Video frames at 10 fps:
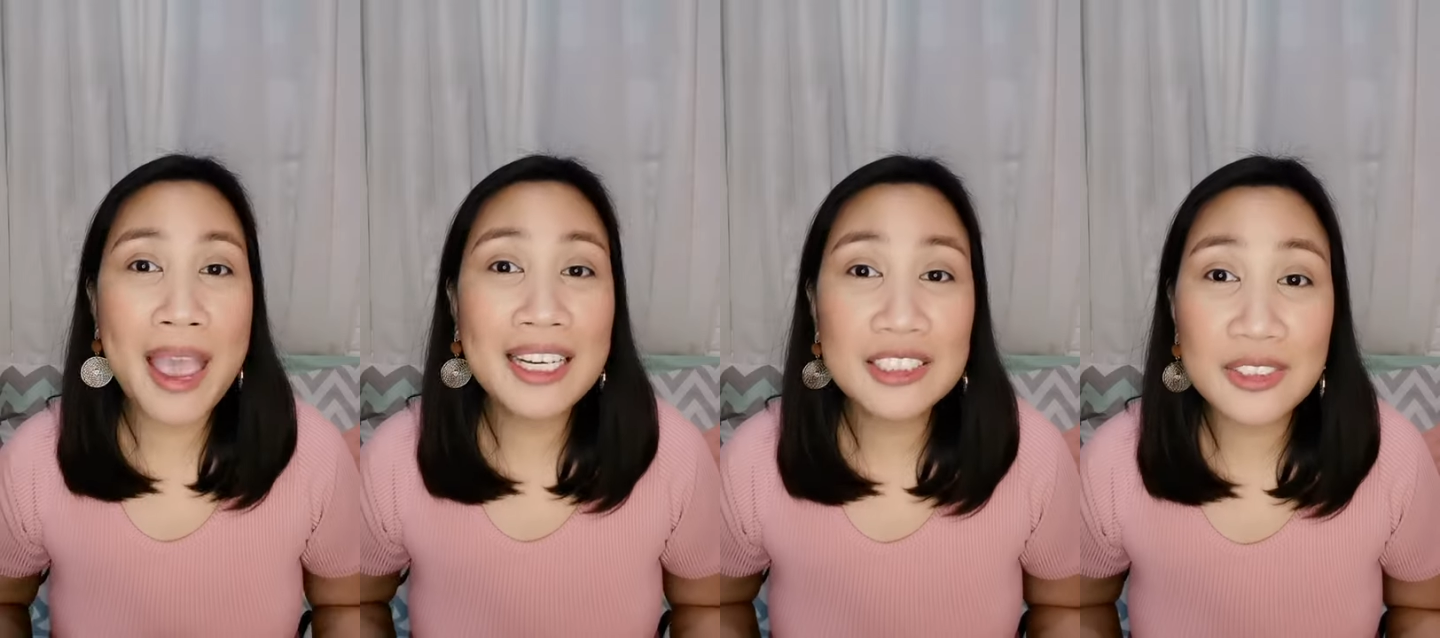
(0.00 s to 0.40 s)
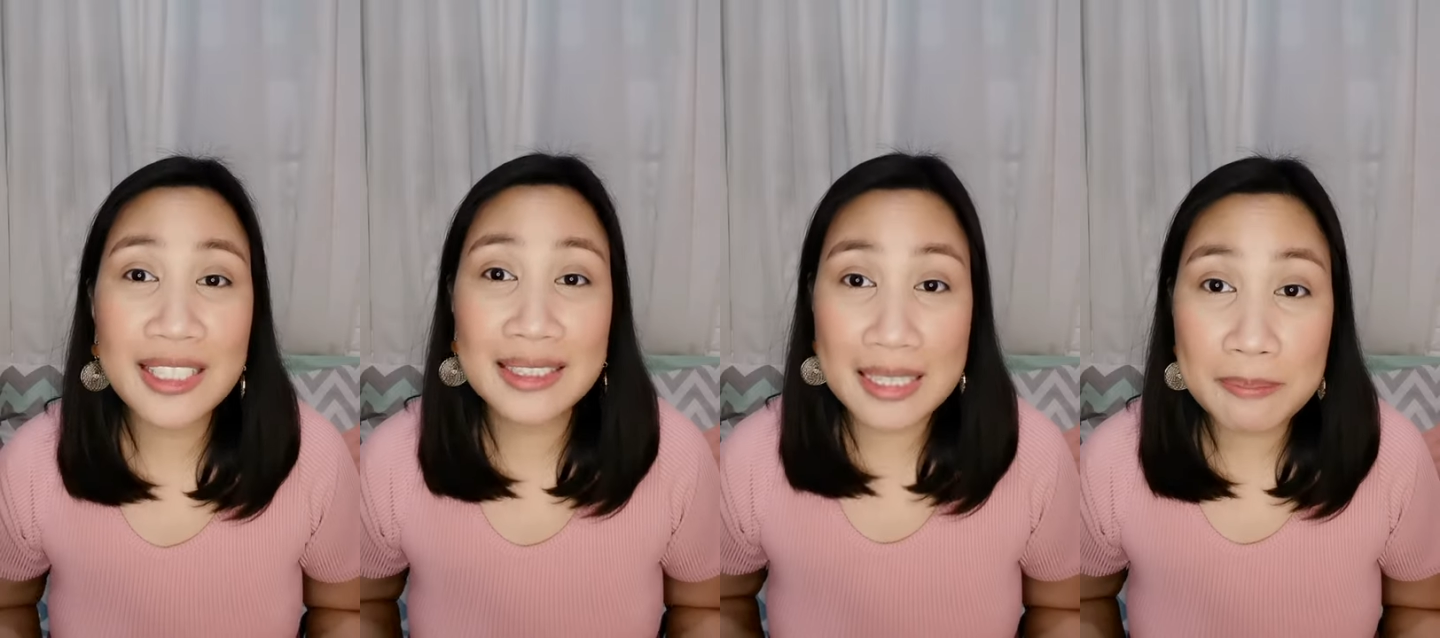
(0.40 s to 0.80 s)

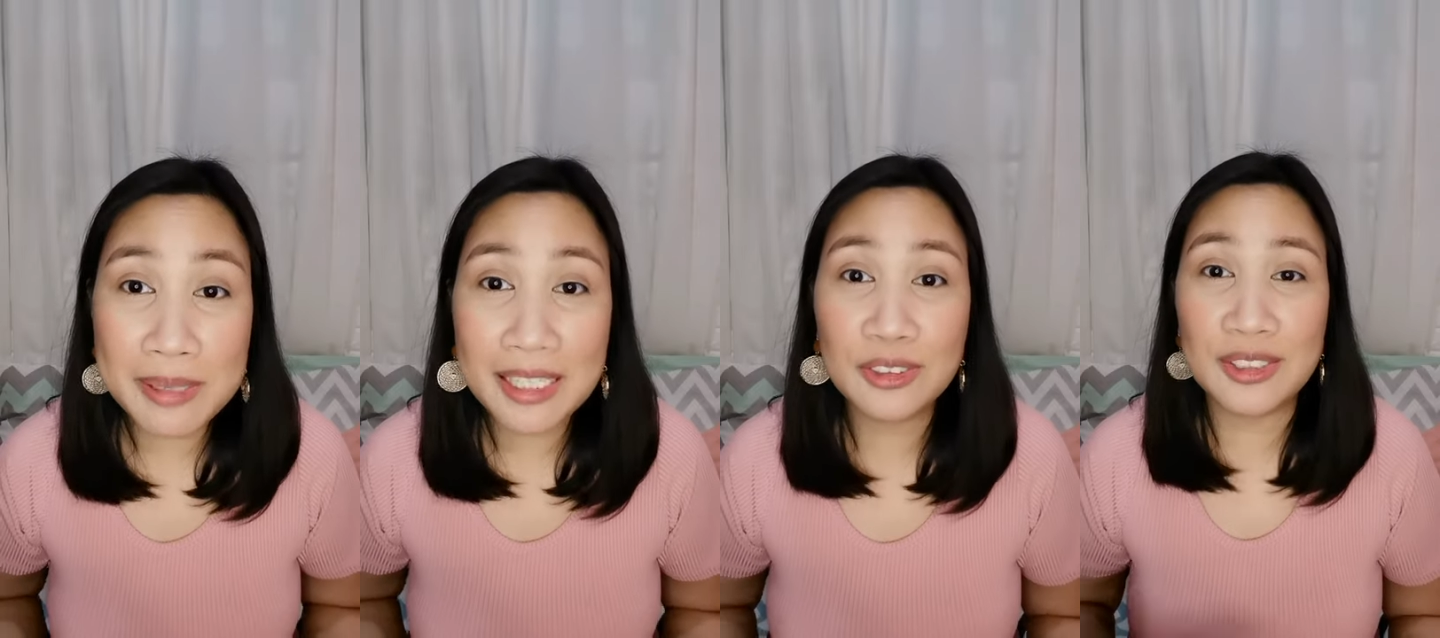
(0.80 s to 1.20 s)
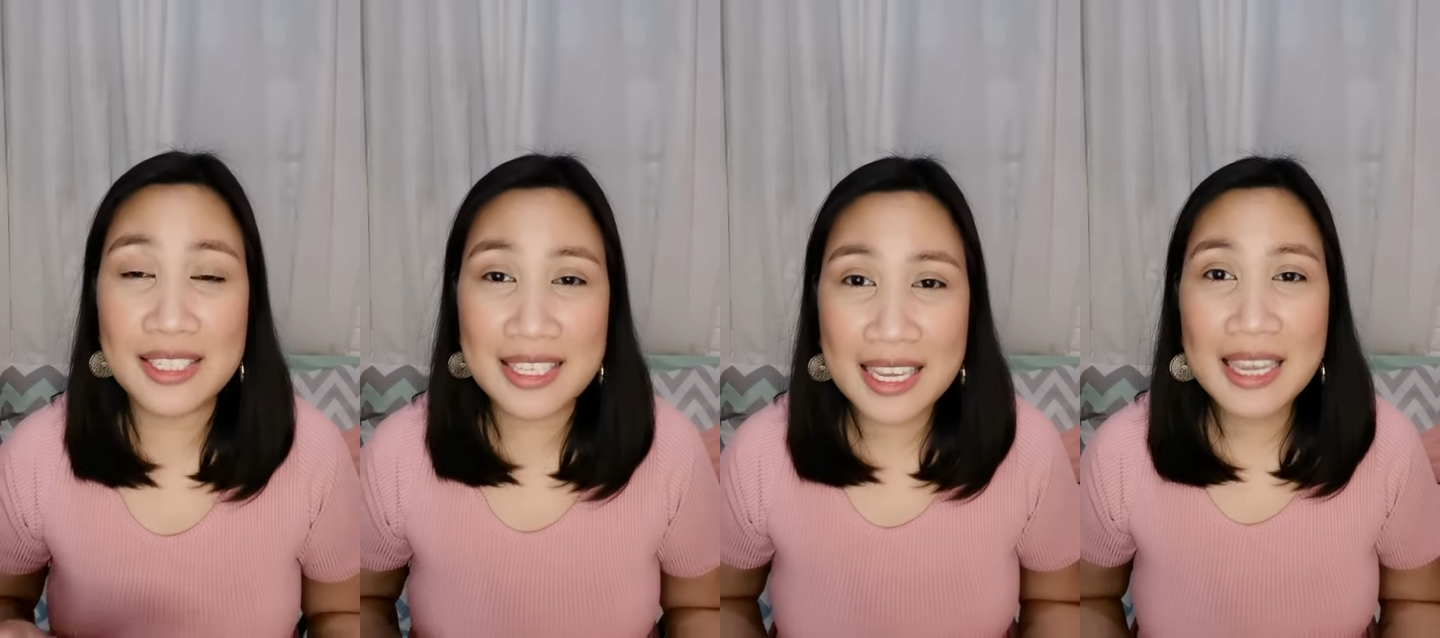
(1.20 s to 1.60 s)
penetrate deeply into
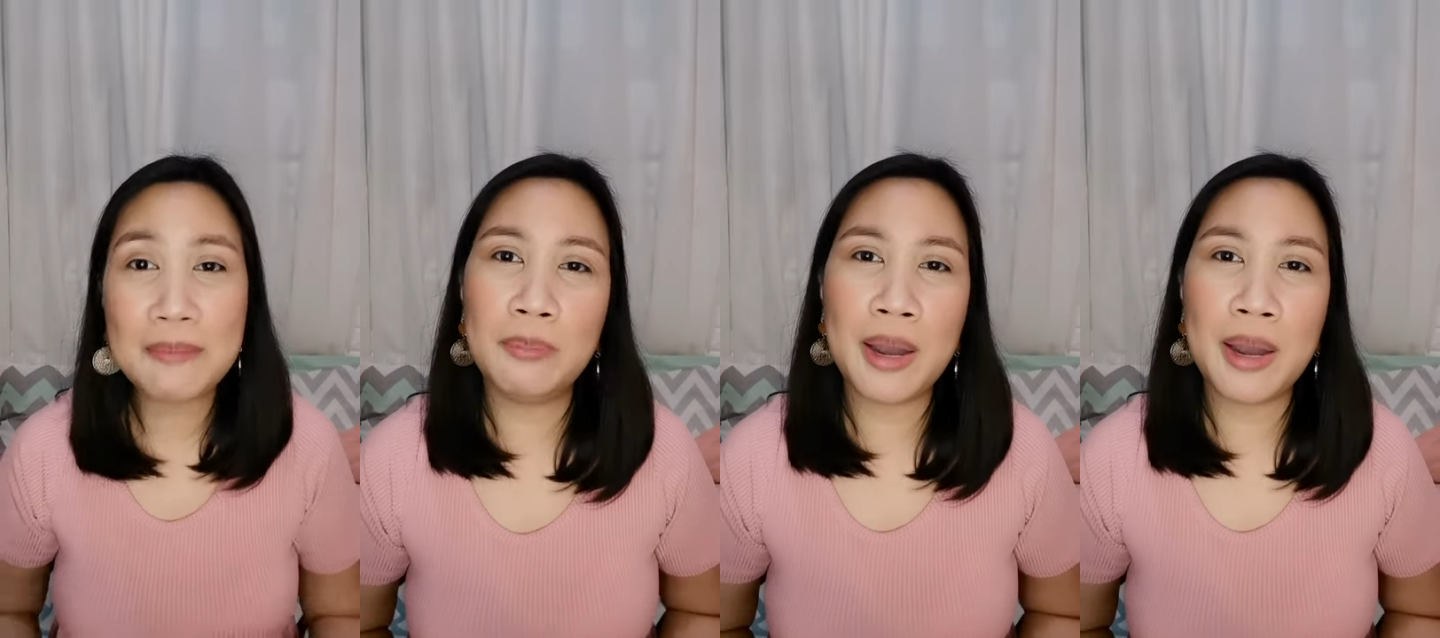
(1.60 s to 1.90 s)
the skin